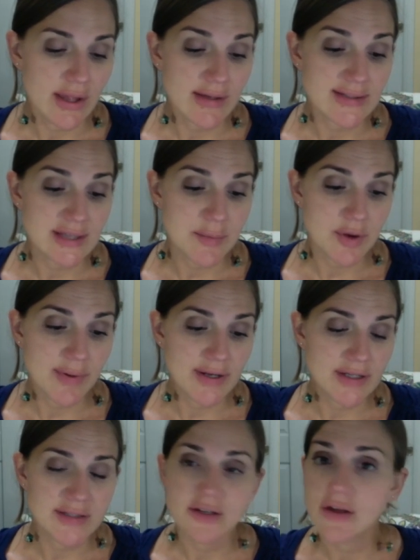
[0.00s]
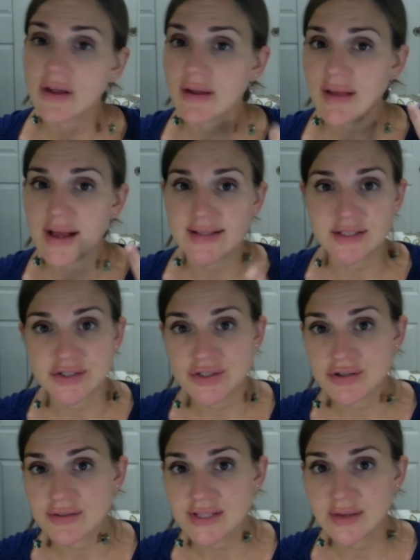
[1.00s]
summer abundance cooking class. This
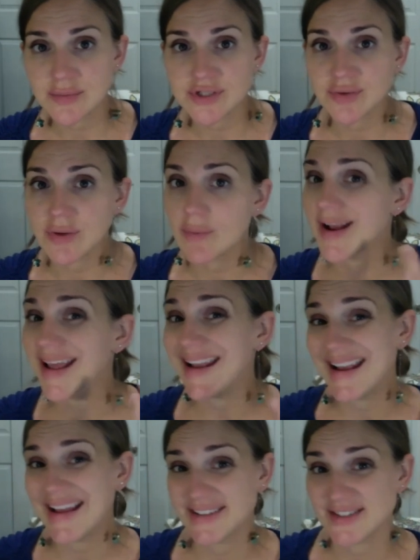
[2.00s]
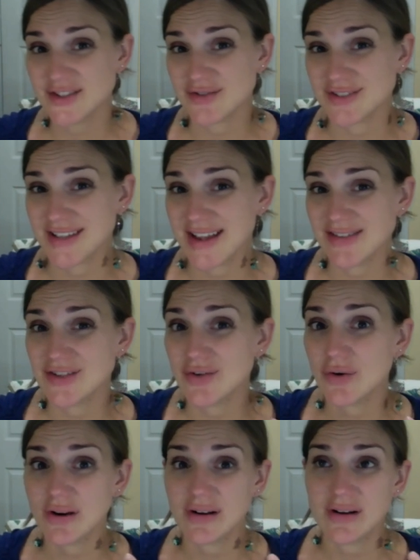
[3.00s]
Thursday, we're doing one, and next Thursday. So
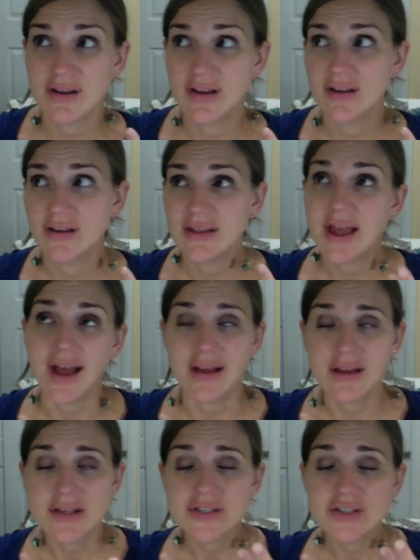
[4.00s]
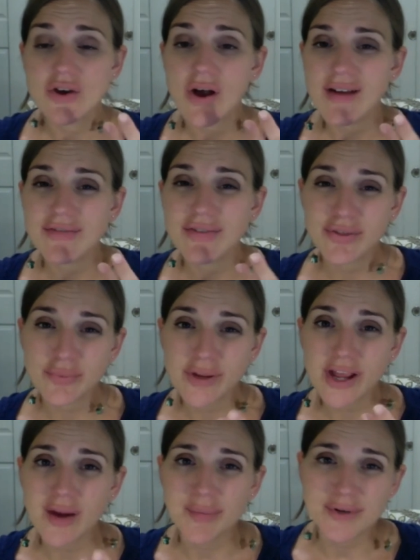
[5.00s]
you'll have
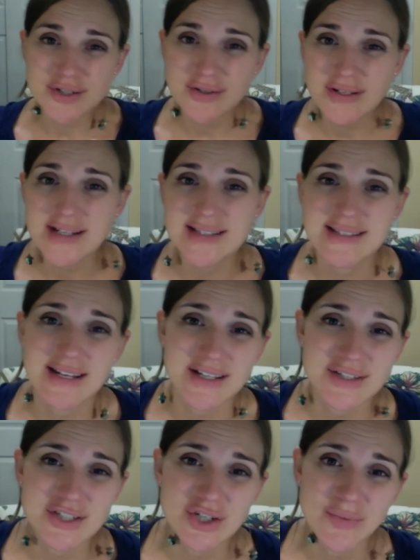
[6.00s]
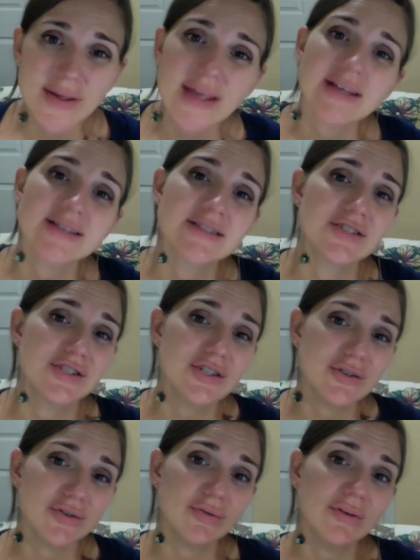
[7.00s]
3 opportunities in the next 2 weeks
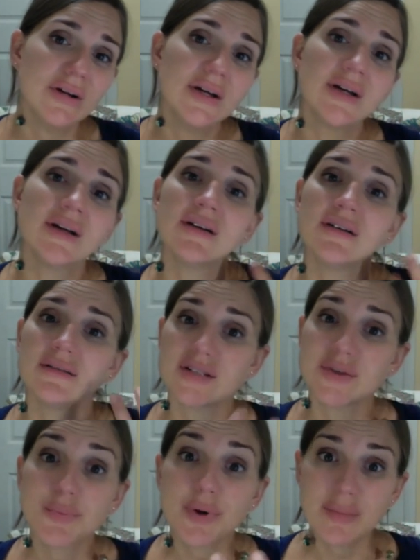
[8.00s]
to bring